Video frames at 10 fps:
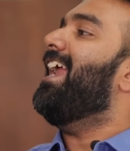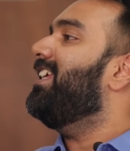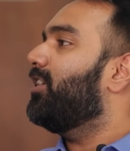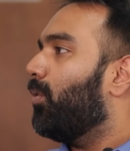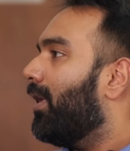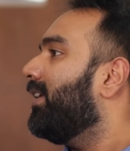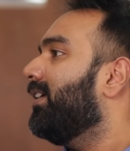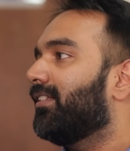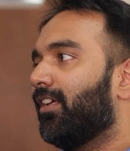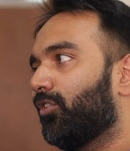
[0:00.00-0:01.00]
any
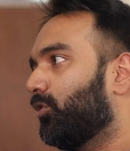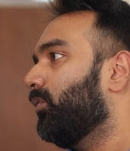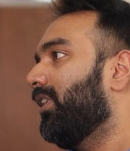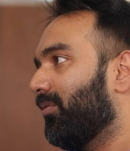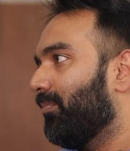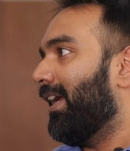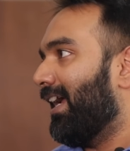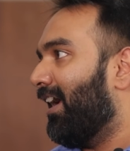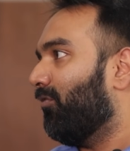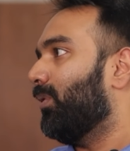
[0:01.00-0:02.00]
query that a student may
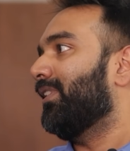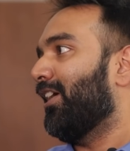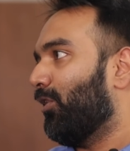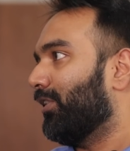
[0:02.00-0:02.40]
have when they're